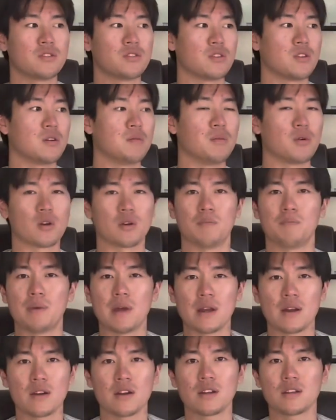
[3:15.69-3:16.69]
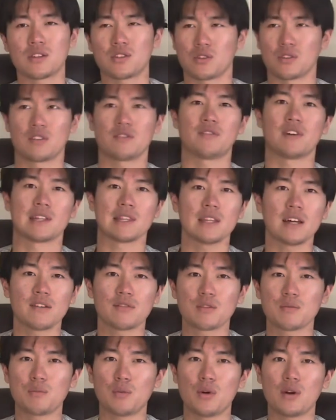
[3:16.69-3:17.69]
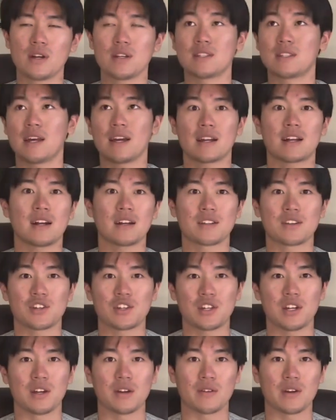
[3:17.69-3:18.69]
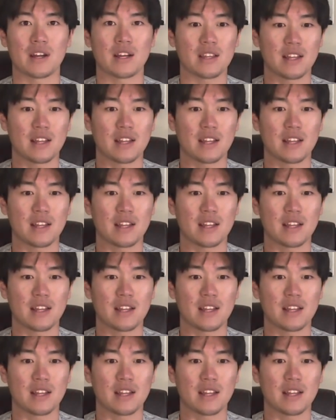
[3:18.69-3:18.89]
you know, more embarrassed, certified lover boys, that kind of shit, right?